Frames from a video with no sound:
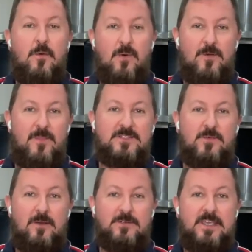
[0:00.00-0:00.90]
Welcome back
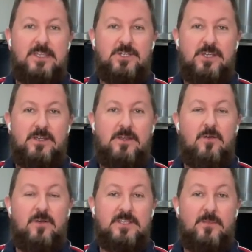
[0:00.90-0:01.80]
to Al's Kitchen.
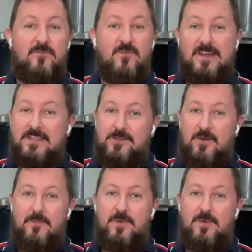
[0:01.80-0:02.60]
I've got something really exciting